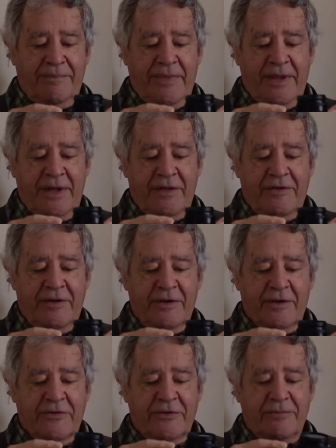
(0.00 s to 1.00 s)
It's
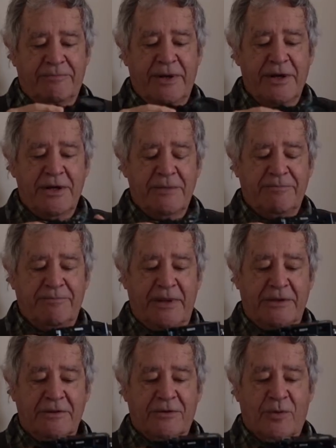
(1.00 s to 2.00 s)
superb
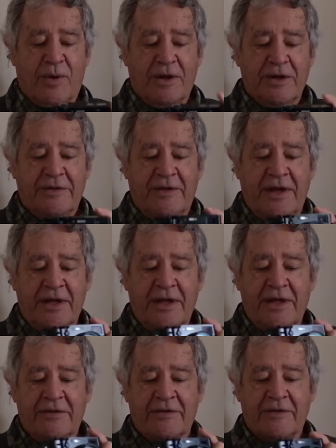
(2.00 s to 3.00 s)
build quality,
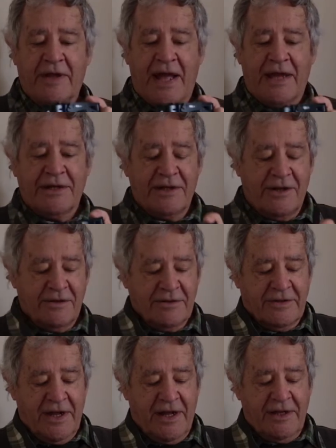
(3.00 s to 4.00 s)
it's analog
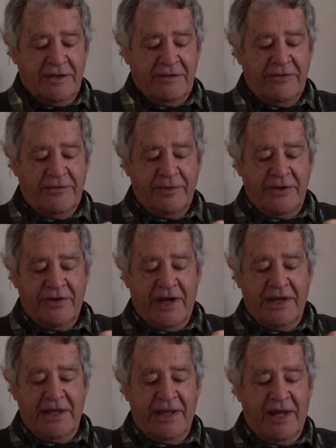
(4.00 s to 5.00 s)
dials, which
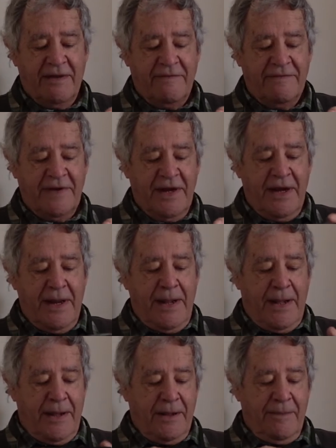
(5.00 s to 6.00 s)
I love.
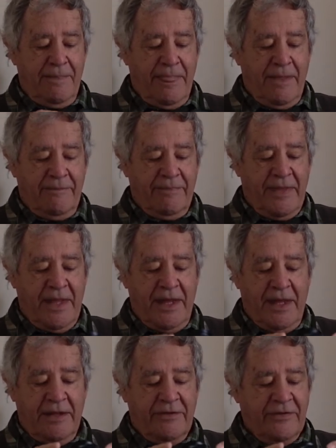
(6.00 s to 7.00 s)

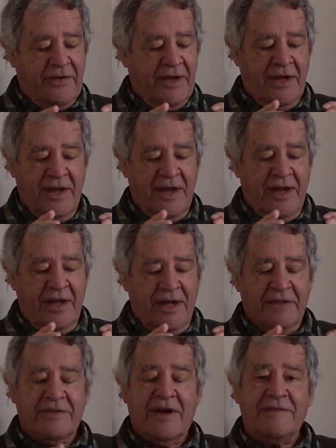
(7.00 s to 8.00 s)
It's a
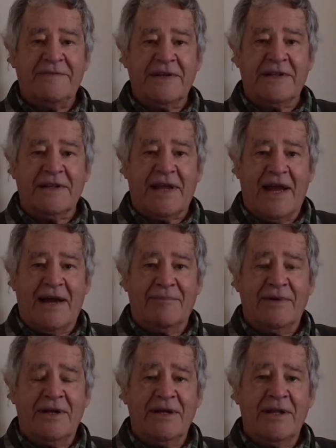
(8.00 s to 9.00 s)
tough little
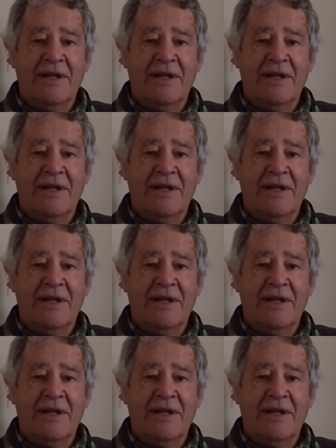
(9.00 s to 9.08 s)
camera